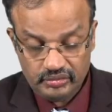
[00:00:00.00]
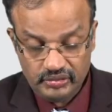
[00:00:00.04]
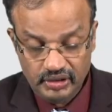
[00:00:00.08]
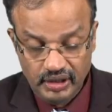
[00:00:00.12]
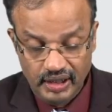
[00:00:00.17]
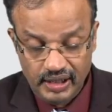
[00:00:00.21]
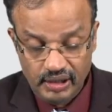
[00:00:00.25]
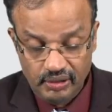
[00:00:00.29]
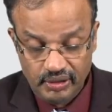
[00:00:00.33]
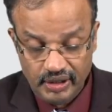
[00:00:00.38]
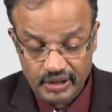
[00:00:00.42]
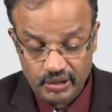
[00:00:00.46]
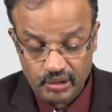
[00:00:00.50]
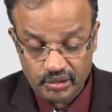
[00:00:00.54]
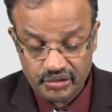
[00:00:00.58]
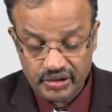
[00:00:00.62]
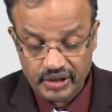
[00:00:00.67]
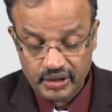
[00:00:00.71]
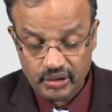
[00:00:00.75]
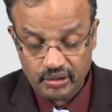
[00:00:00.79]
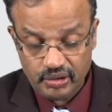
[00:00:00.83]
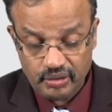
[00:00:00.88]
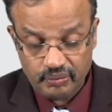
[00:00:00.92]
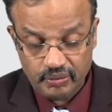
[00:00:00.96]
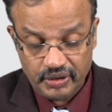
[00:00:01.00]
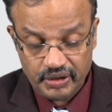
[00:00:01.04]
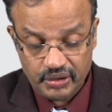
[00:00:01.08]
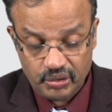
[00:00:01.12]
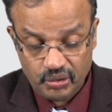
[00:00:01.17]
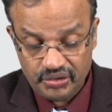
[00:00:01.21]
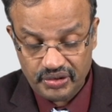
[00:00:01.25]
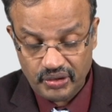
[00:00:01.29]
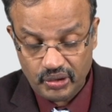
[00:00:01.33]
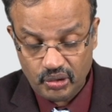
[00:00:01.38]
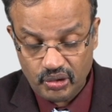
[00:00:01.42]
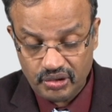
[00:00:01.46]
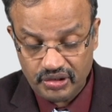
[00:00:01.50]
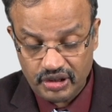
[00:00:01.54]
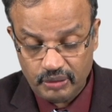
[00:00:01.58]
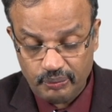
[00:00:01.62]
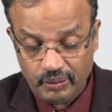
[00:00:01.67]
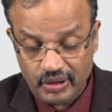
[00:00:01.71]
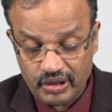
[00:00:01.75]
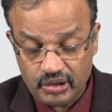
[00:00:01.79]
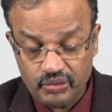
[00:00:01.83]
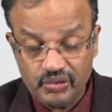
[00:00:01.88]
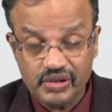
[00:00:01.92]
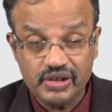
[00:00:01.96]
Heterozygotic
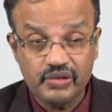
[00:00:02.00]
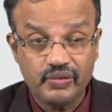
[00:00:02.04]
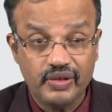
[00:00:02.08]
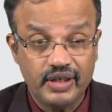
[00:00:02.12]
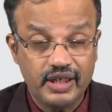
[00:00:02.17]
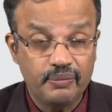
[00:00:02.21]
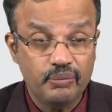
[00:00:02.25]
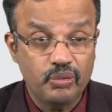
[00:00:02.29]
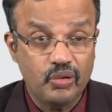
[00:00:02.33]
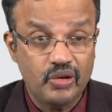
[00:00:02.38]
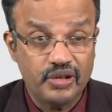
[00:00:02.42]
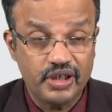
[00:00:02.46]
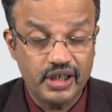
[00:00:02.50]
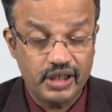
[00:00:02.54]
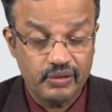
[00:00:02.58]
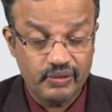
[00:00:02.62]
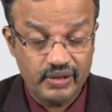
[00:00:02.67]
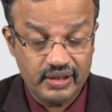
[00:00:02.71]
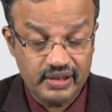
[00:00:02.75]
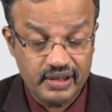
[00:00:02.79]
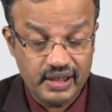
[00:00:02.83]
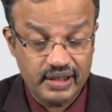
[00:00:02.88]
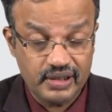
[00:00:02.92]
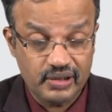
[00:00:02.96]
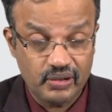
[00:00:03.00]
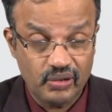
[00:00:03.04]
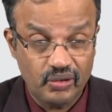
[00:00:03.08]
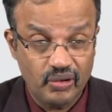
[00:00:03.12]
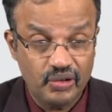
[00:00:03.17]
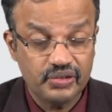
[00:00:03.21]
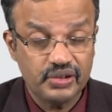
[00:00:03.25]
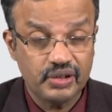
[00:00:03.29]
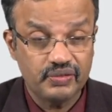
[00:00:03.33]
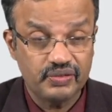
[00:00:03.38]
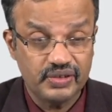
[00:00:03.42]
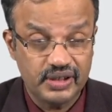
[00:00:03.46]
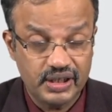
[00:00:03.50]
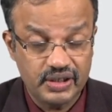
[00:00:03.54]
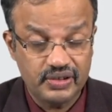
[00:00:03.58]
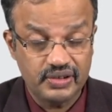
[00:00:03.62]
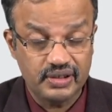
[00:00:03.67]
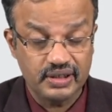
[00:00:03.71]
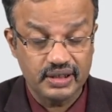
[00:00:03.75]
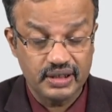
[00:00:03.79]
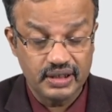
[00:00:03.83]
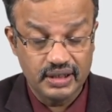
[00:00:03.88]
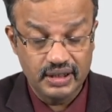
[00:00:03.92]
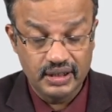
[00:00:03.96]
pathway is very important. When there is a loss of
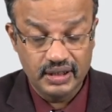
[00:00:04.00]
this,